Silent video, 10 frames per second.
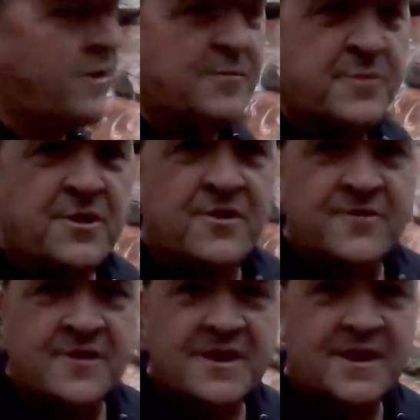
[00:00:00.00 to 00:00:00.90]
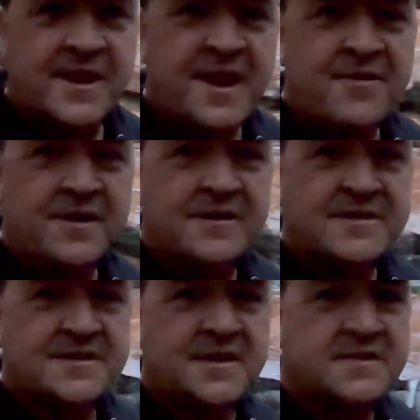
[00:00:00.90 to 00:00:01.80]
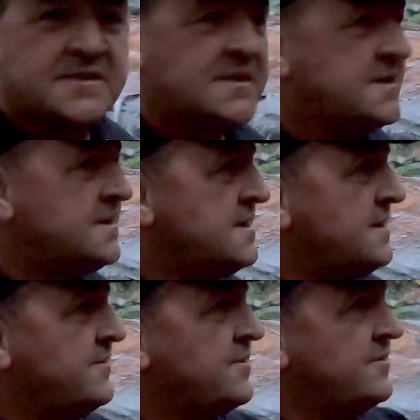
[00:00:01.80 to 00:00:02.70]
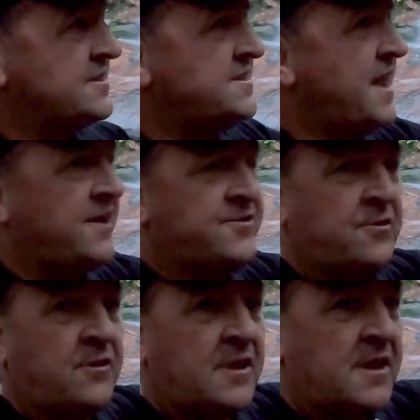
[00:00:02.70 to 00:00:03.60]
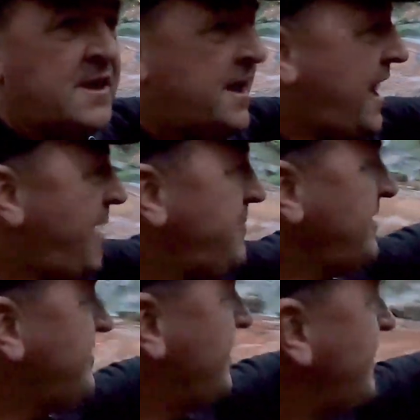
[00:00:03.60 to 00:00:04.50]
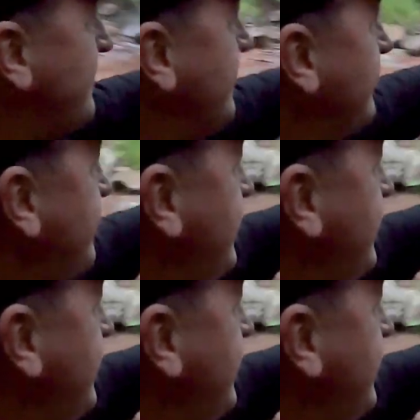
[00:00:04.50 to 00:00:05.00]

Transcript: what a beautiful little area this is. You've got this natural amphitheatre